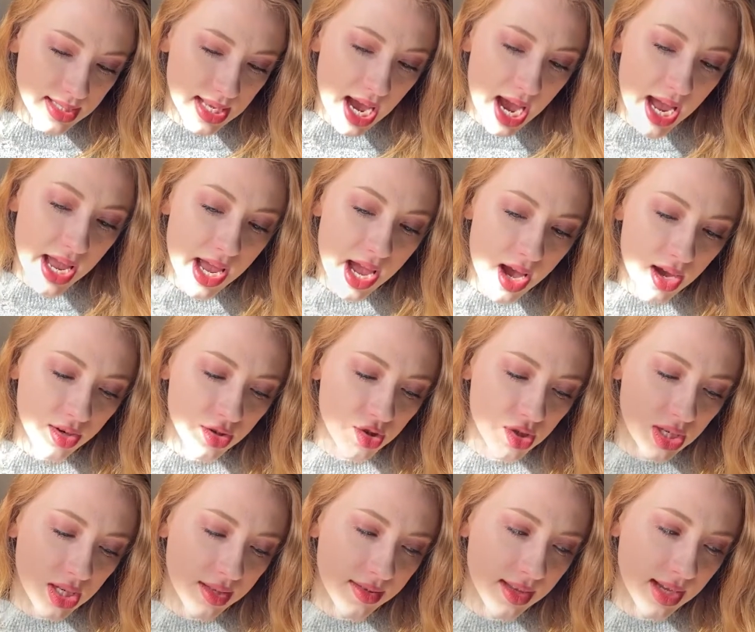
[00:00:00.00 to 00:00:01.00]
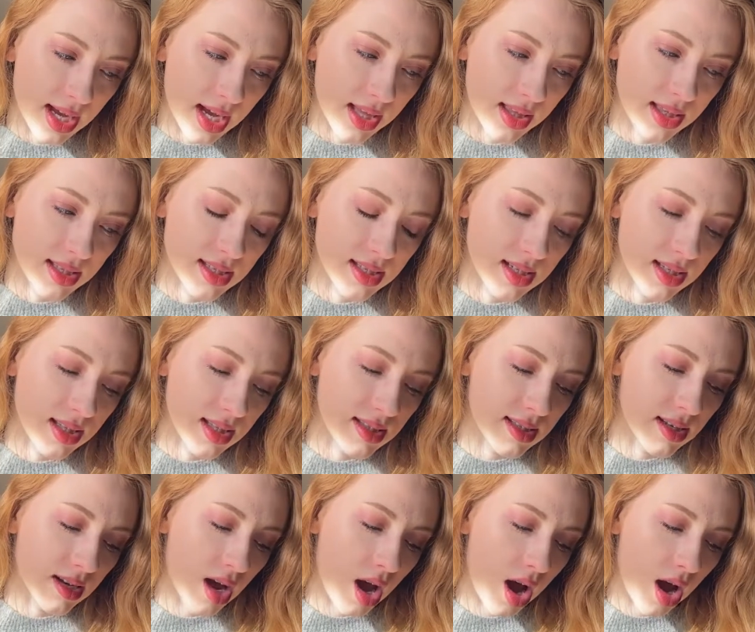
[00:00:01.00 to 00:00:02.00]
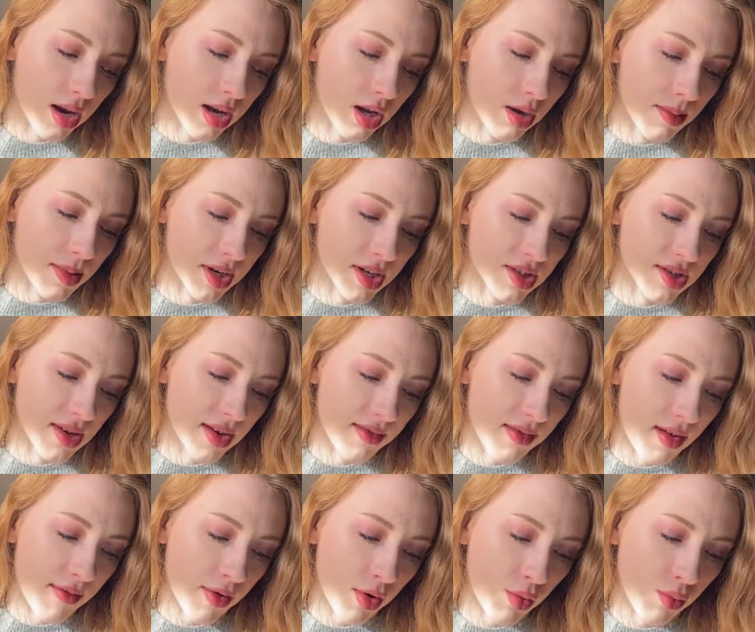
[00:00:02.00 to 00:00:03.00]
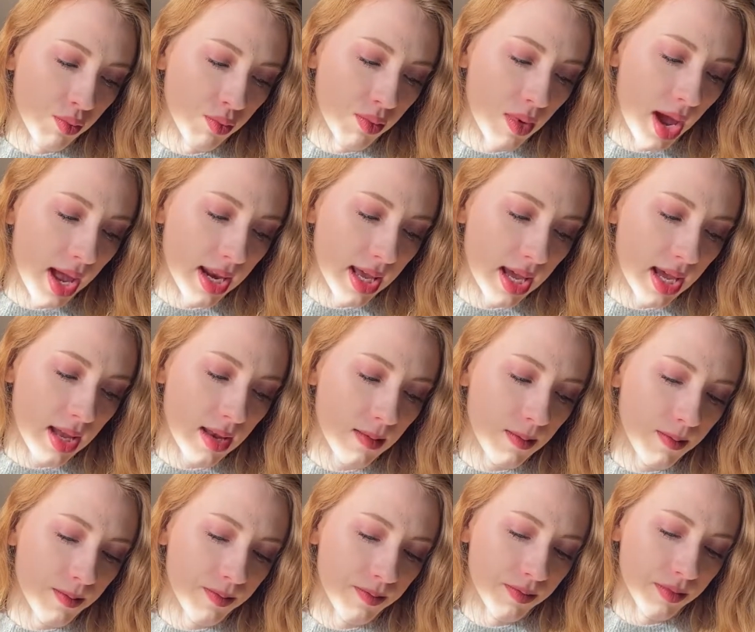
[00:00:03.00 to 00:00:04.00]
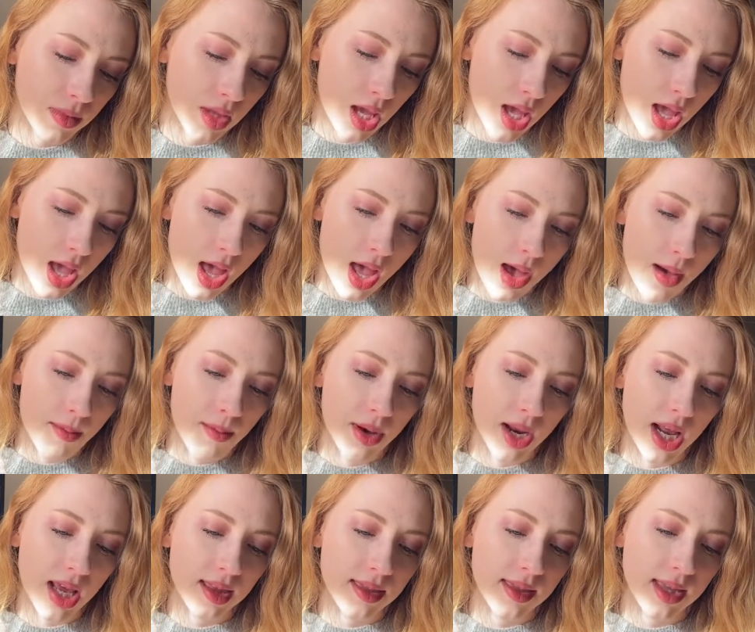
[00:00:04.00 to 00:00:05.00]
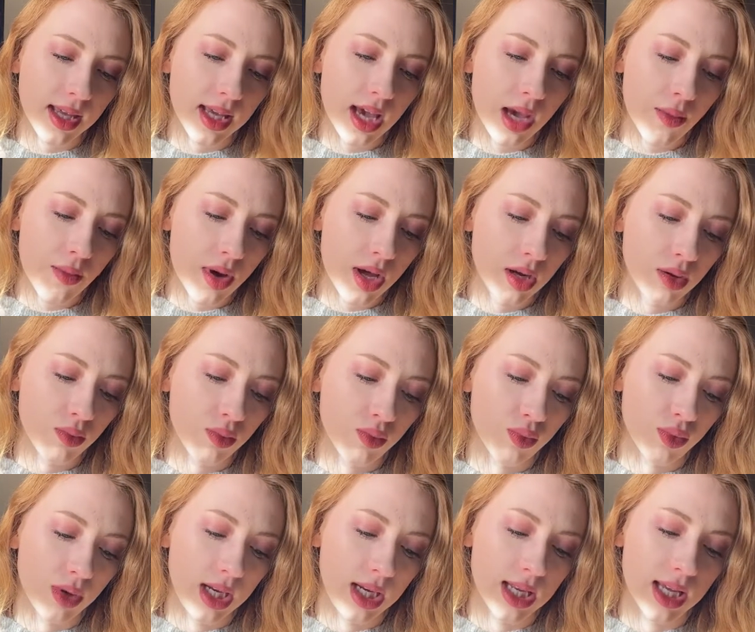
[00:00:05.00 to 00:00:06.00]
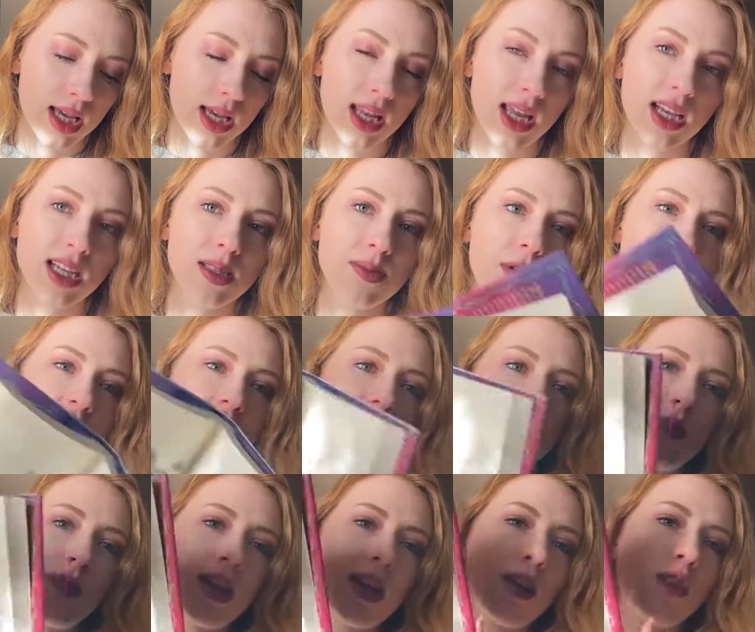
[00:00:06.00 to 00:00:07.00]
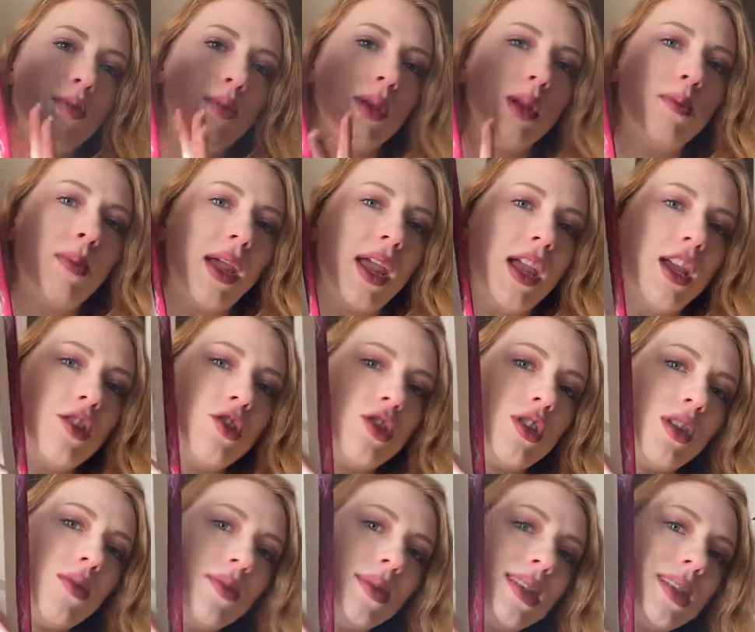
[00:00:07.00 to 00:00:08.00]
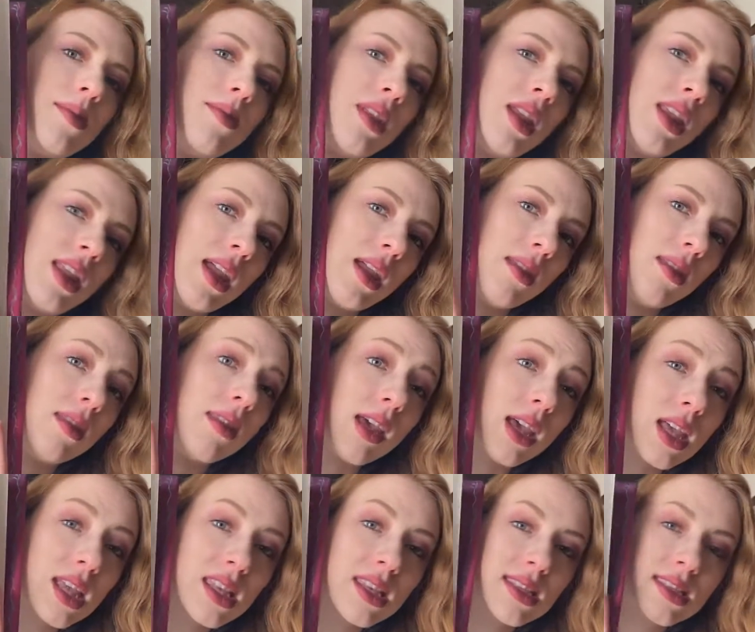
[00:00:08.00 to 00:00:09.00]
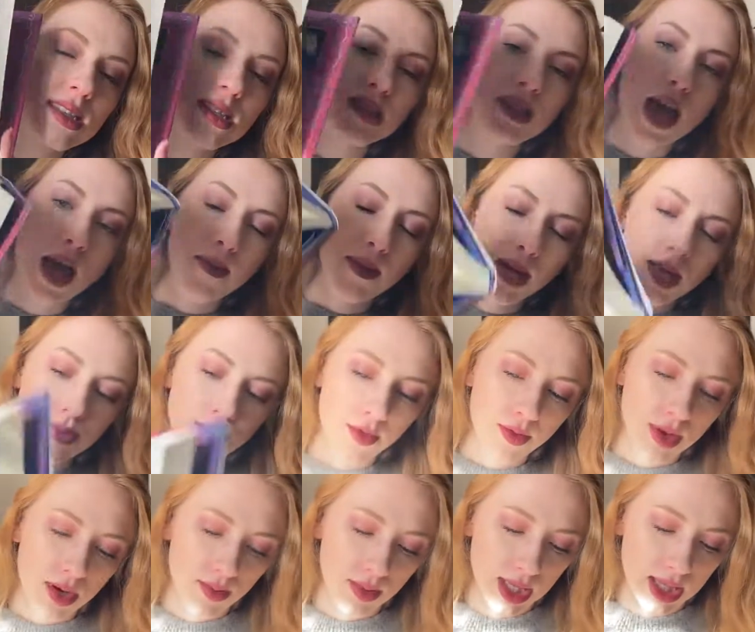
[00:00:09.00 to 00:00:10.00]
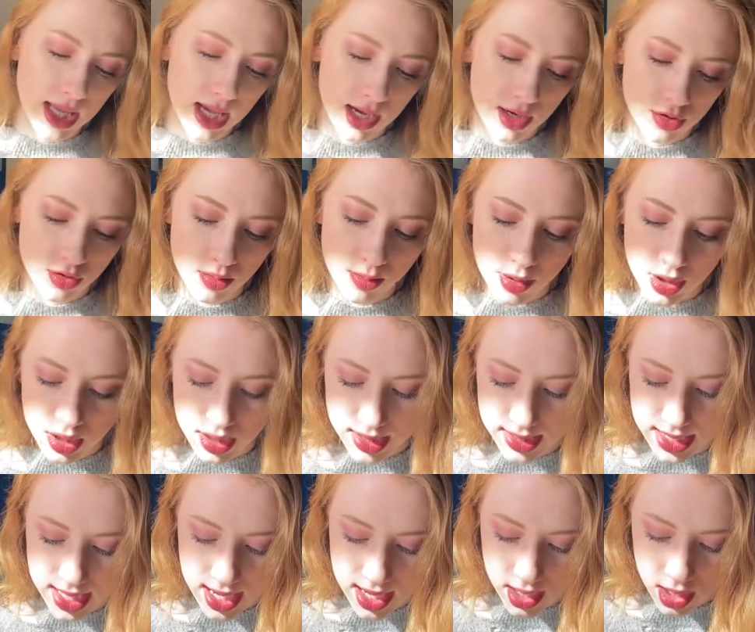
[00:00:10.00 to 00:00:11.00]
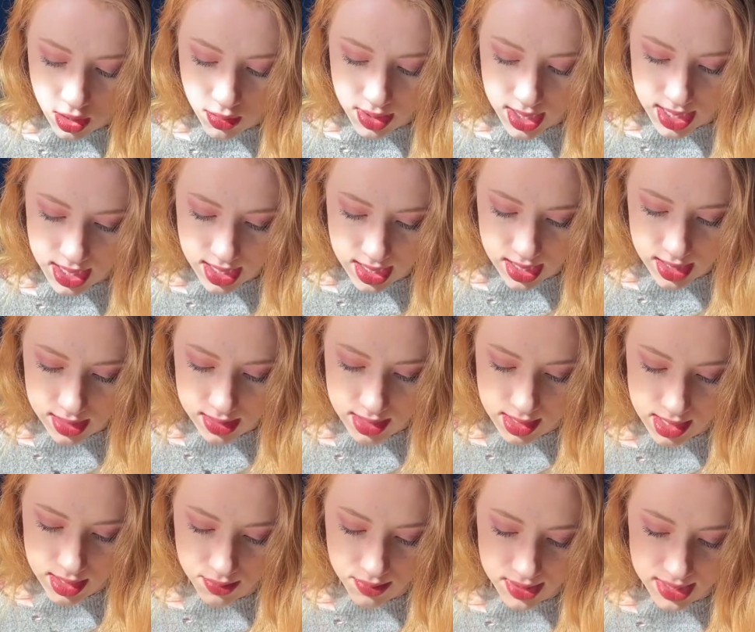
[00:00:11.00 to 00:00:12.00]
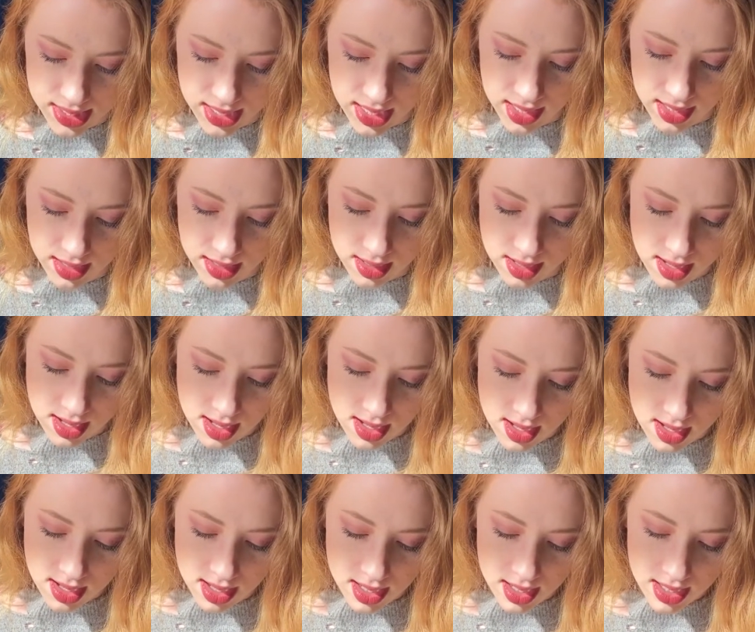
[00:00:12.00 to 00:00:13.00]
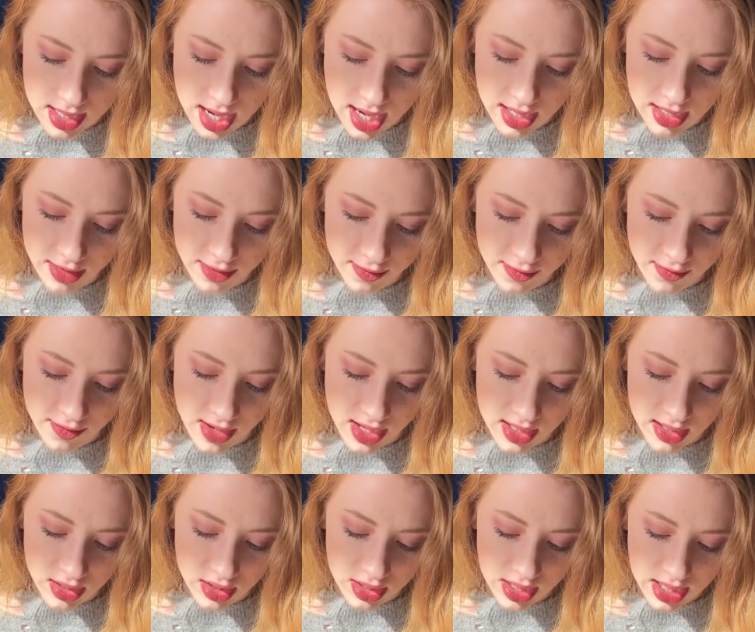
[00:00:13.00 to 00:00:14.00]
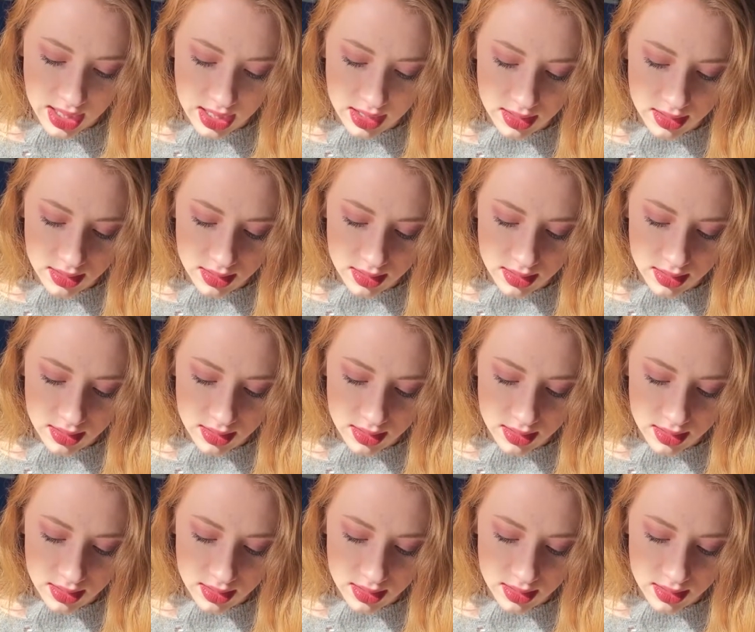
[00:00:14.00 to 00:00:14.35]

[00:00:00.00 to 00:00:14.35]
I actually think I listened to this on audiobook, so I've never read it. But I think I want to read it, especially when I opened a page and it was something like this. That makes me want to read the actual book, because I had no idea that it was like kind of fun looking.